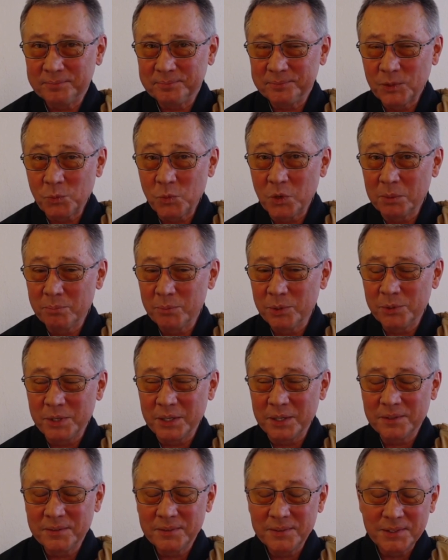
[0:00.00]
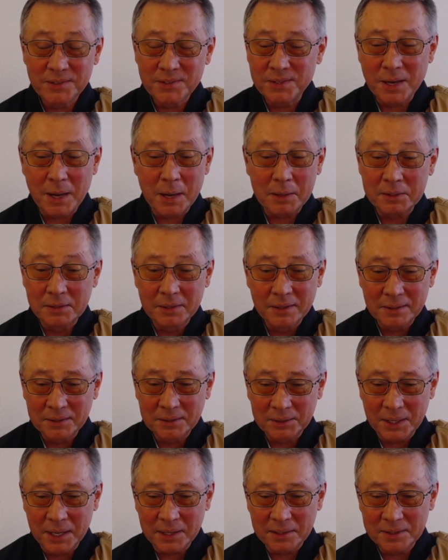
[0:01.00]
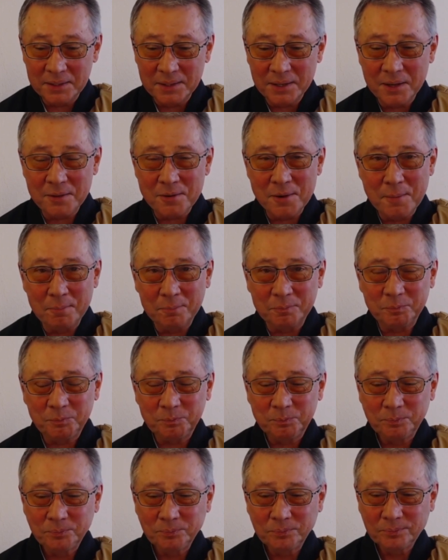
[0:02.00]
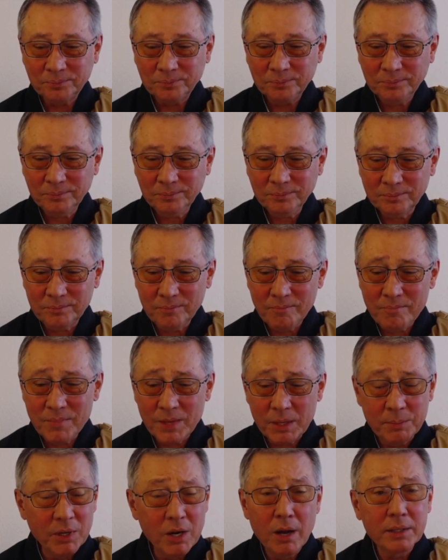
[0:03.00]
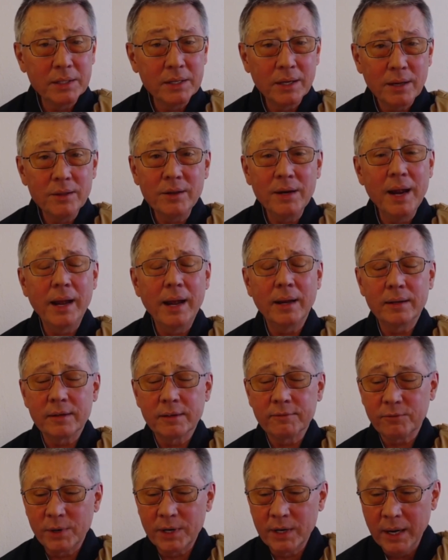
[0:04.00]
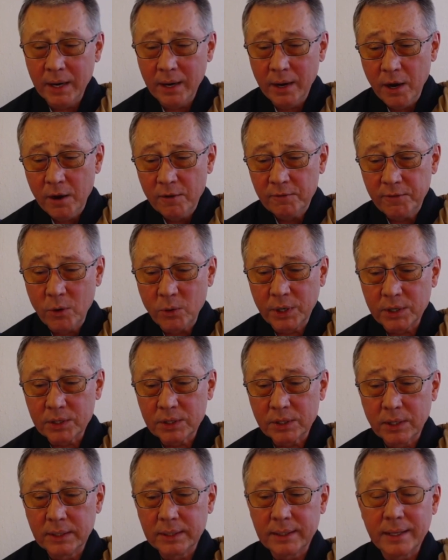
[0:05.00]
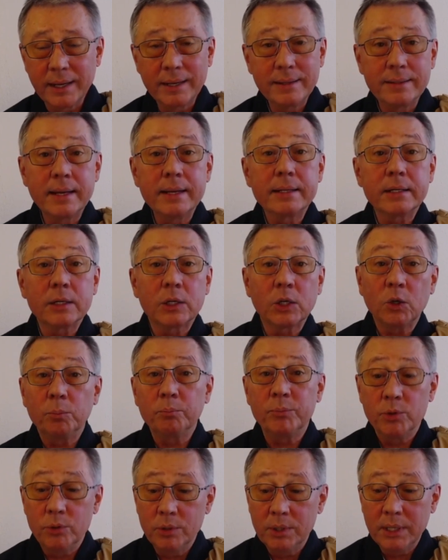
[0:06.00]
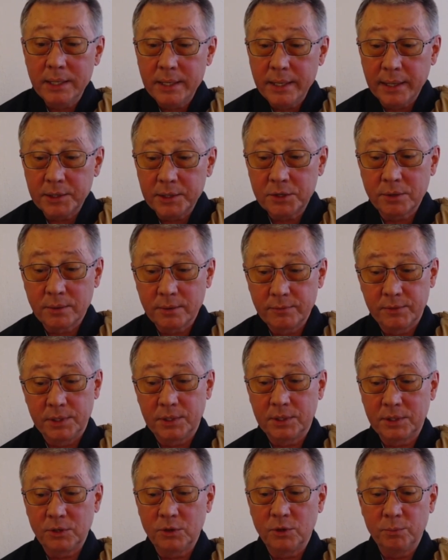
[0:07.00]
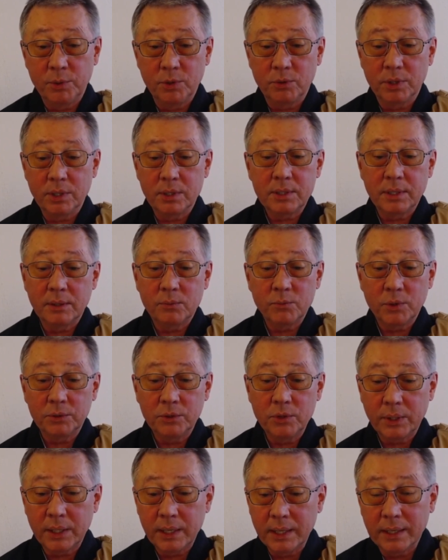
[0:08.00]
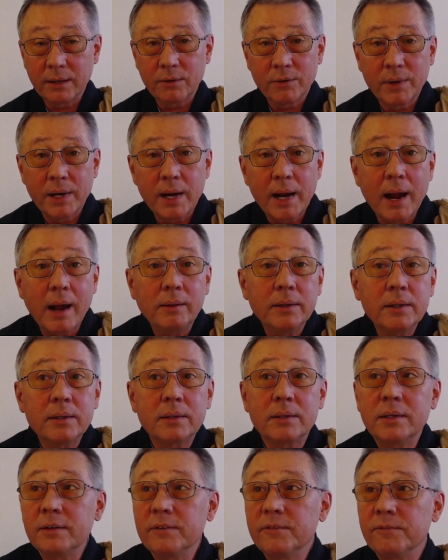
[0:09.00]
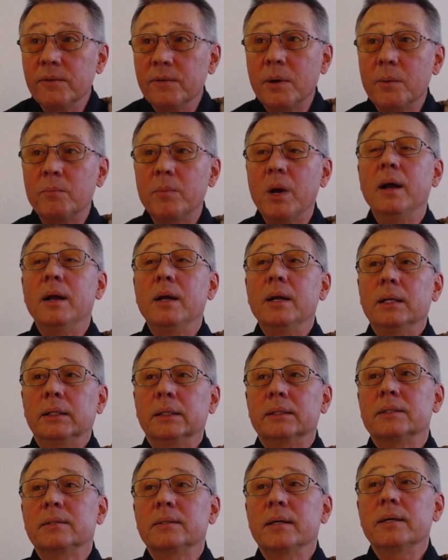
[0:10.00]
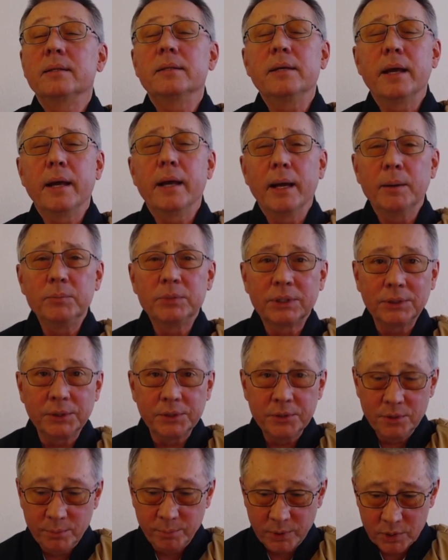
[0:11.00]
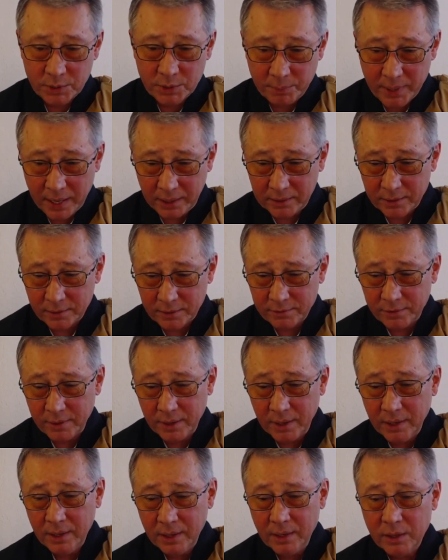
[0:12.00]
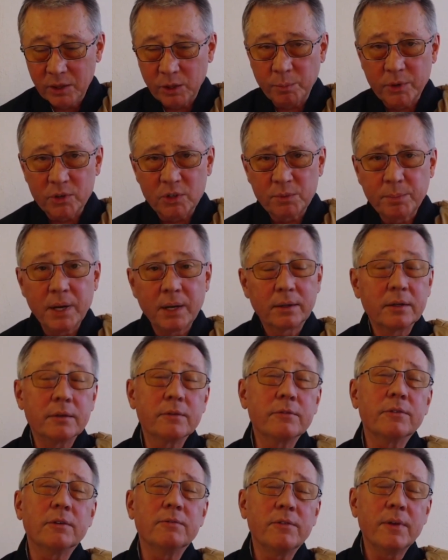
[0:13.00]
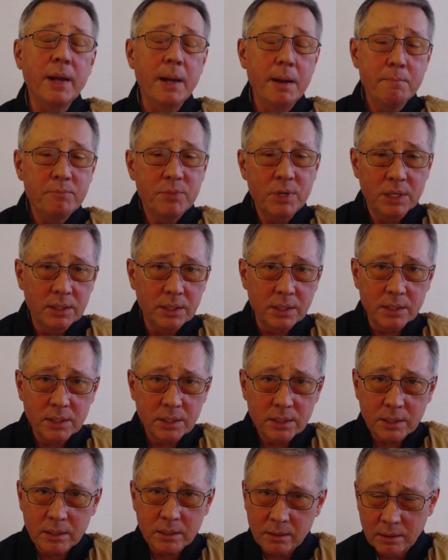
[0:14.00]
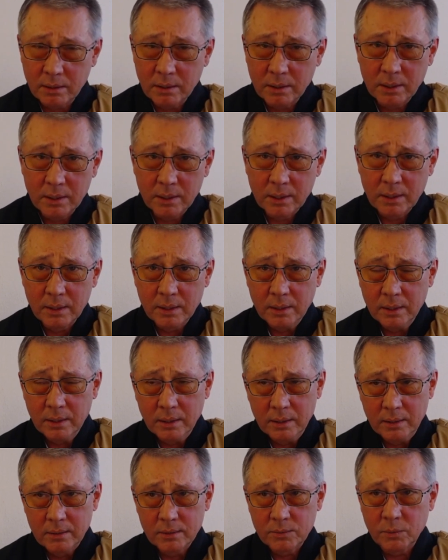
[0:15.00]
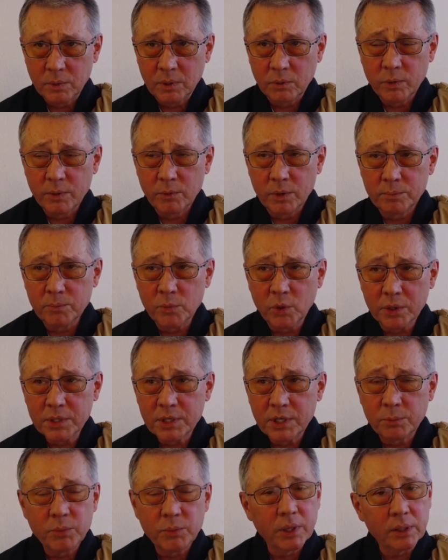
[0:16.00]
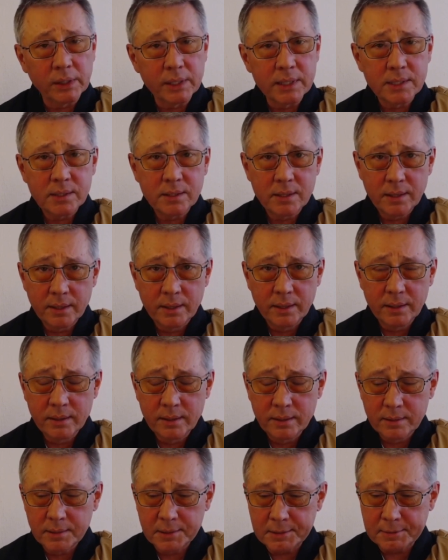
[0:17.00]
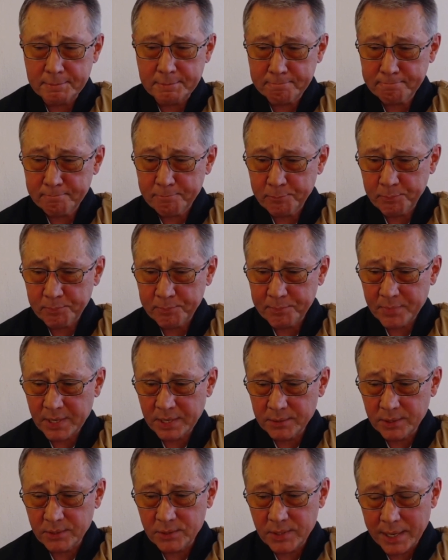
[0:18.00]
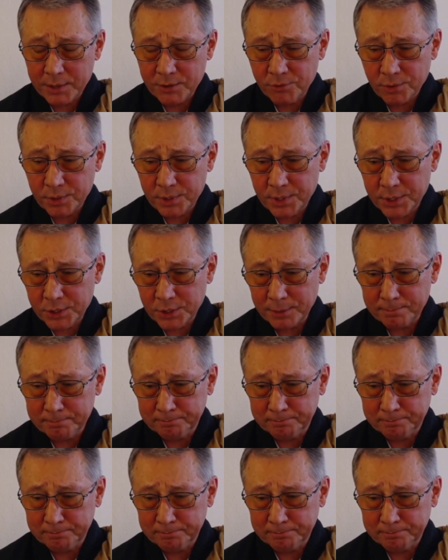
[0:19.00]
One Buddha is not like the other. But on the other hand, if we focus on the identical Buddha nature of these two Buddhas, then we're looking at reality from, let's say, the absolute perspective, the perspective of emptiness. It's what we would more typically say in the Zen tradition.